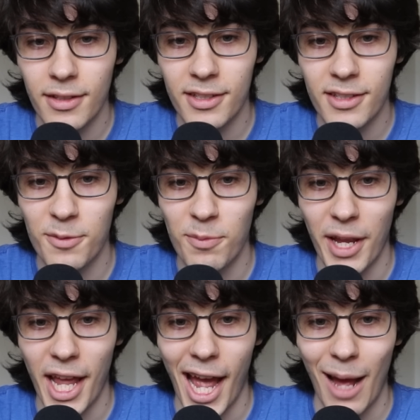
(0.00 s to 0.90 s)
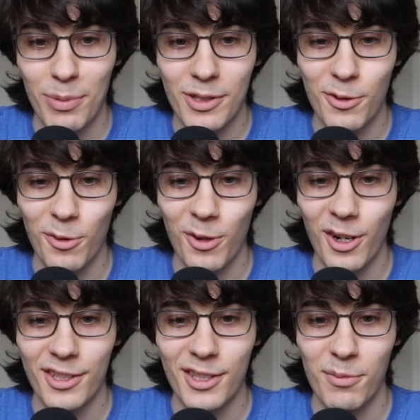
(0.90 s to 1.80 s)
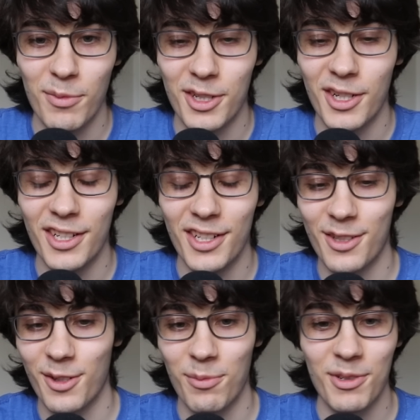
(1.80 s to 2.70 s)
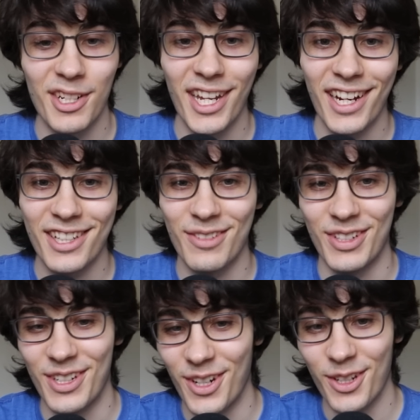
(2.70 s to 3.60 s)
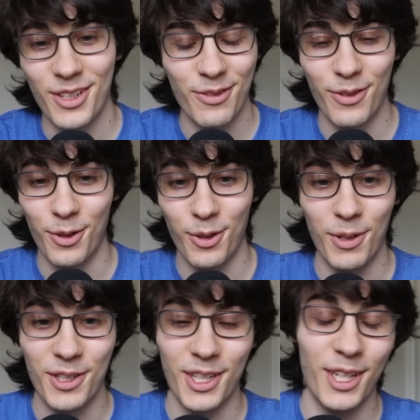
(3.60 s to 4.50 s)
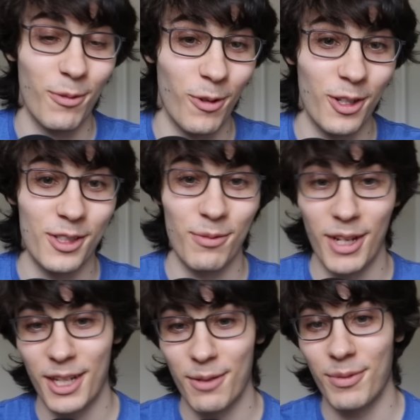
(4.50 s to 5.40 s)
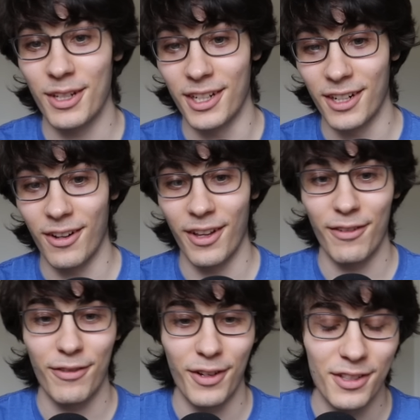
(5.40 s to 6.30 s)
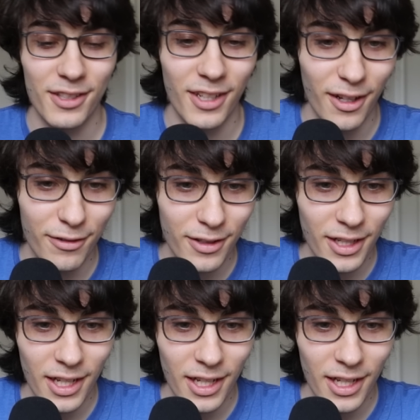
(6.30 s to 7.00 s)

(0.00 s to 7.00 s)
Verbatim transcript: this is my app store submission description text which you know you just fill with a bunch of keywords you make it big all that fun stuff